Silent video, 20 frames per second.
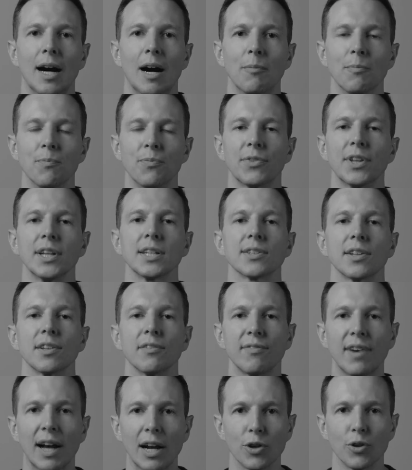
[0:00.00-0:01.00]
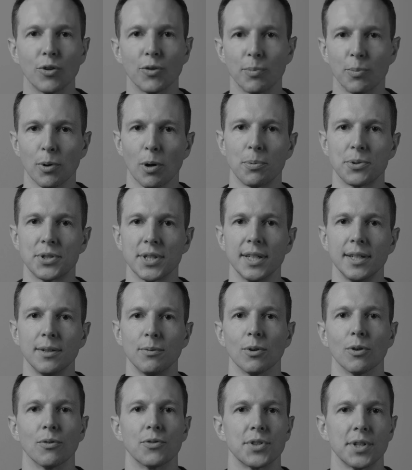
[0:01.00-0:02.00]
Things like the value of the property
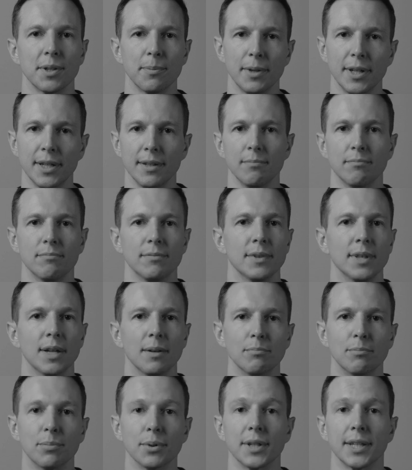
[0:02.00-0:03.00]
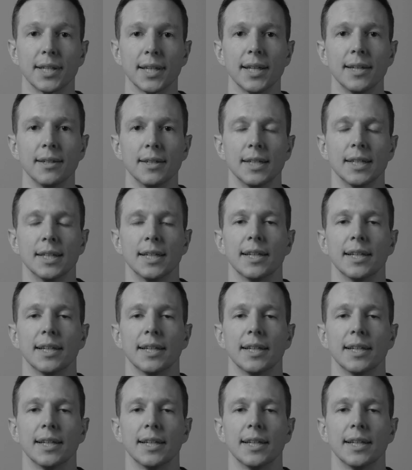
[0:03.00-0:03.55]
will obviously be pretty key.